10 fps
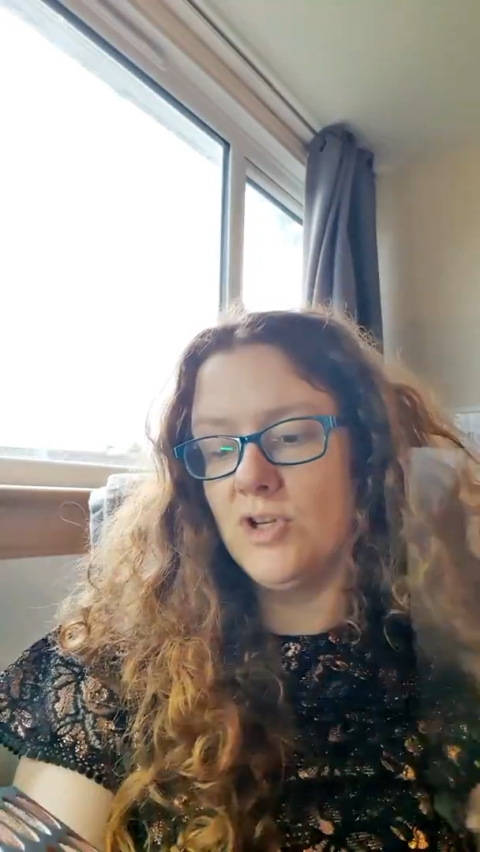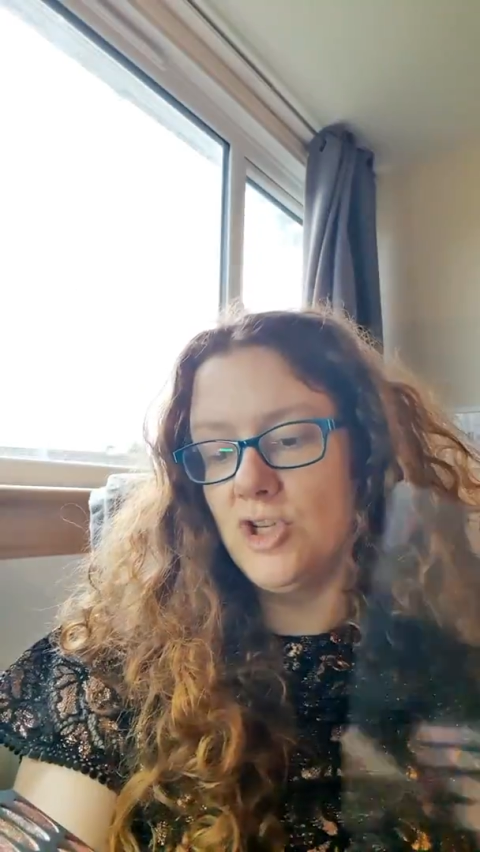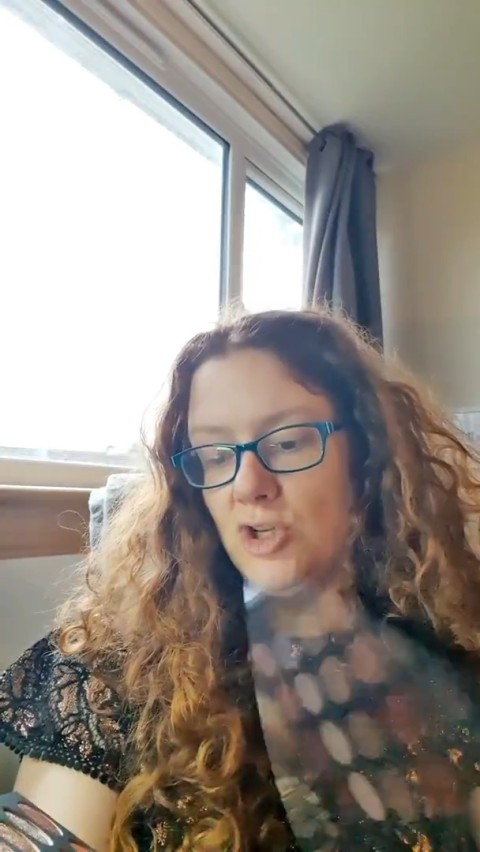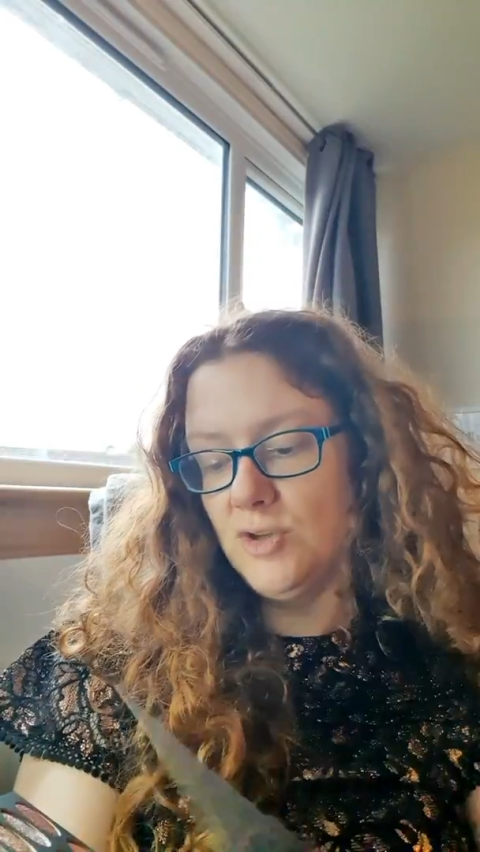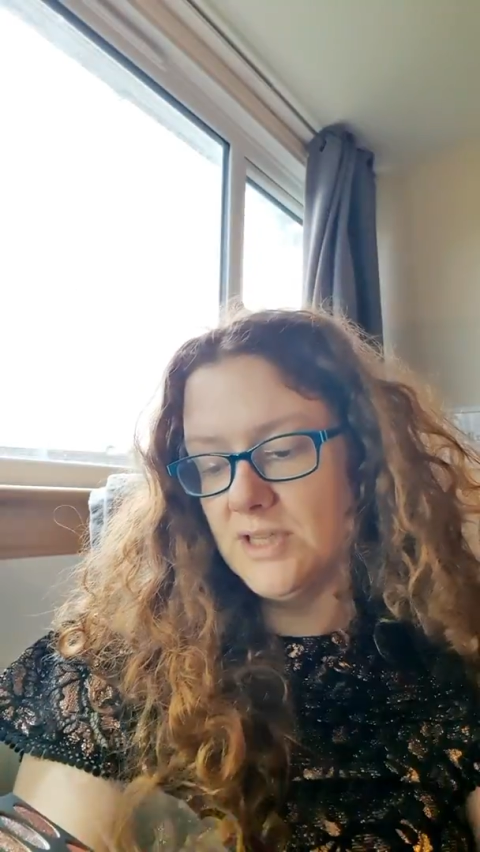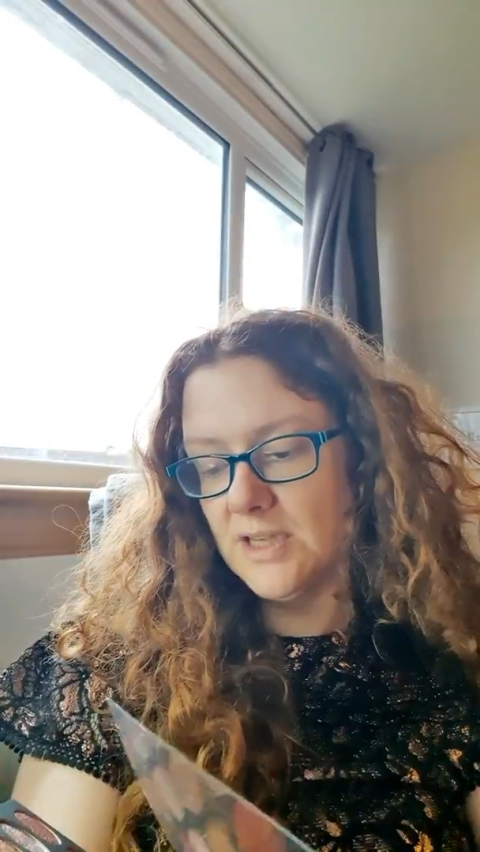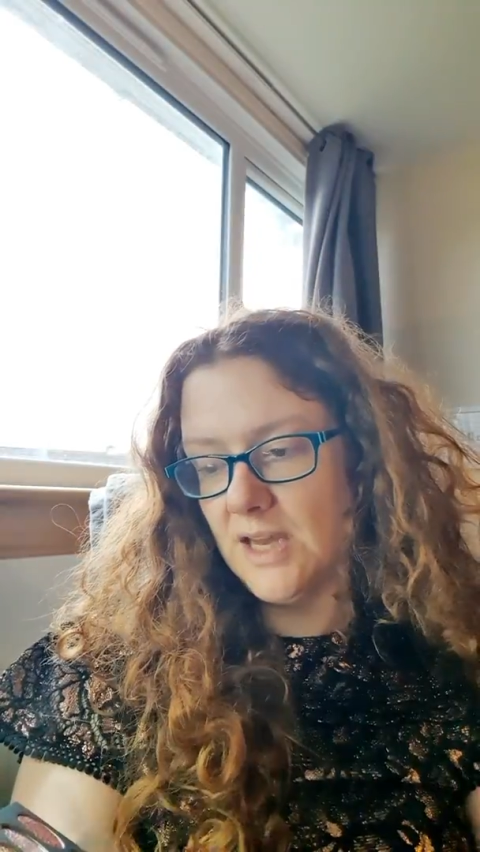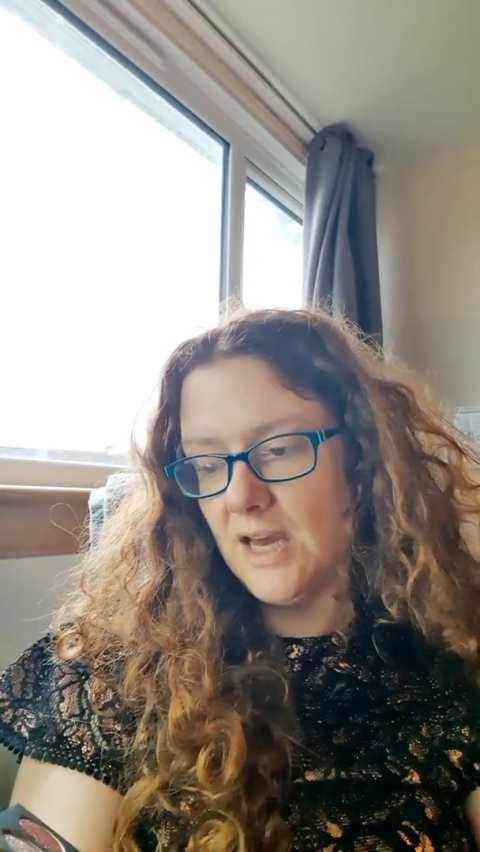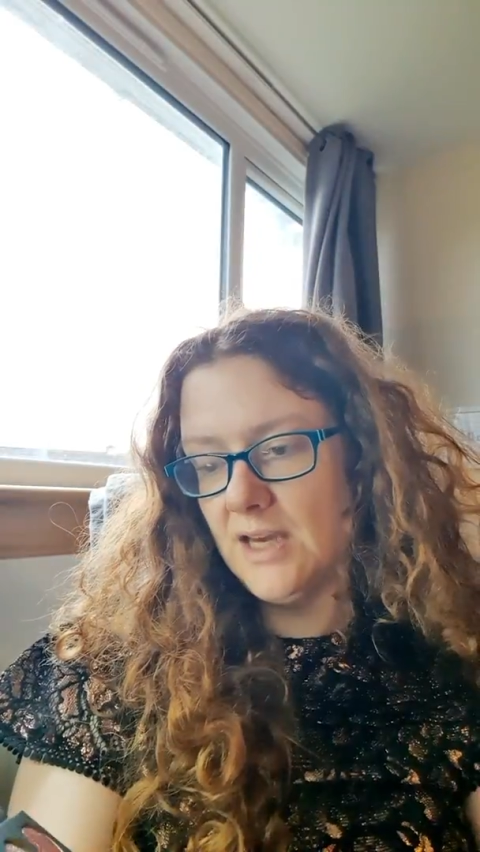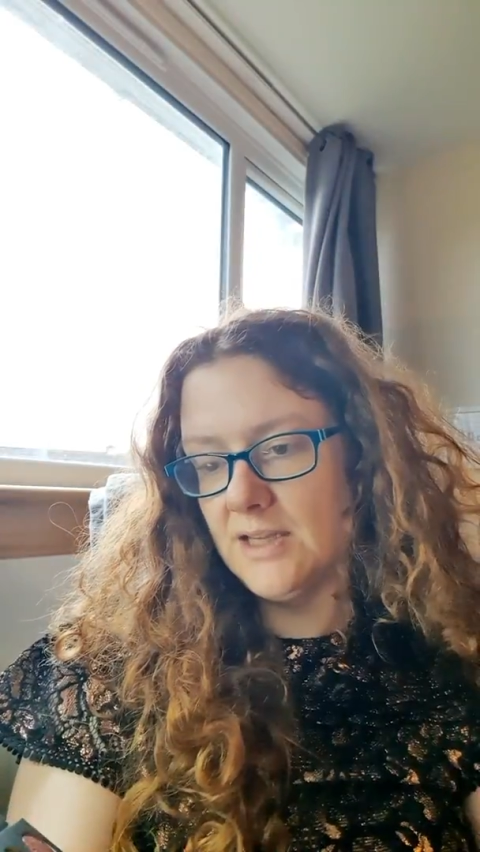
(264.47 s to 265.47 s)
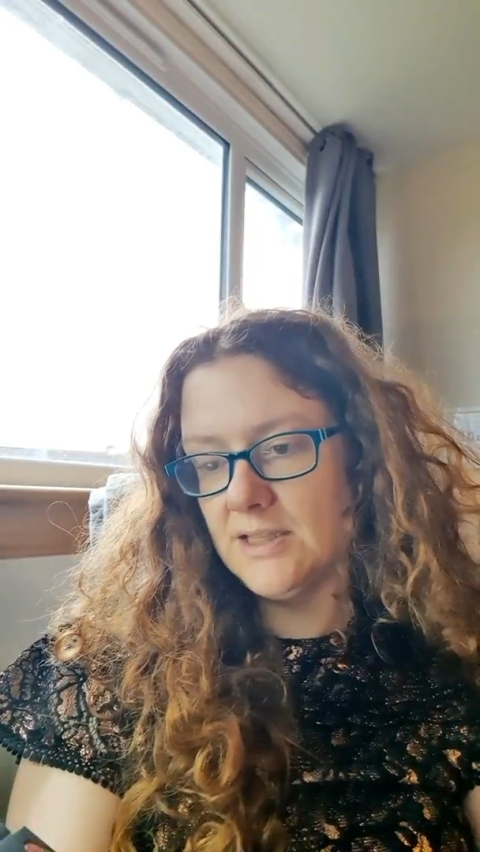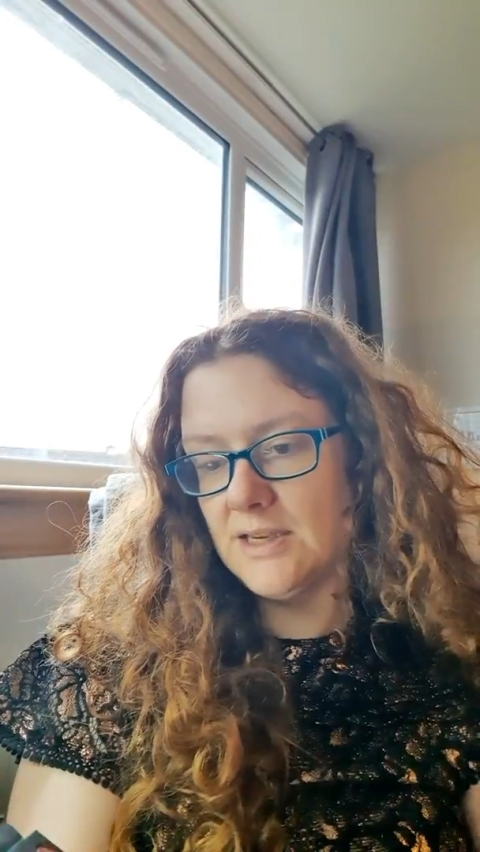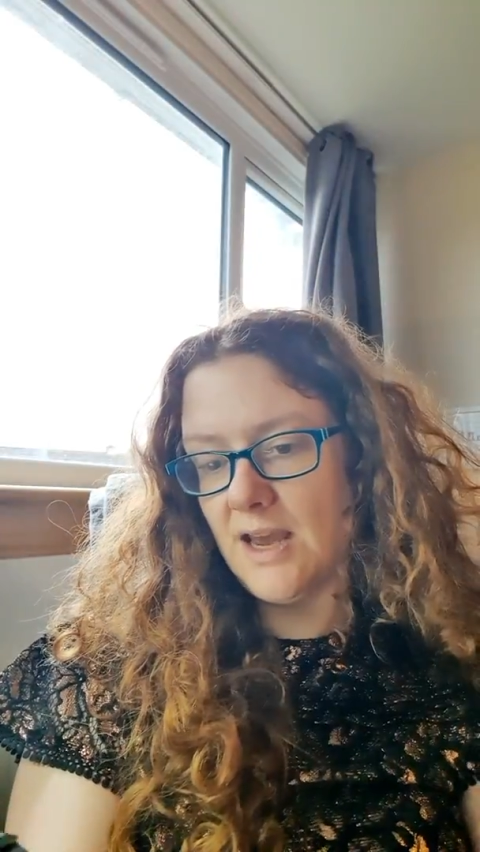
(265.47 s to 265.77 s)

to using that.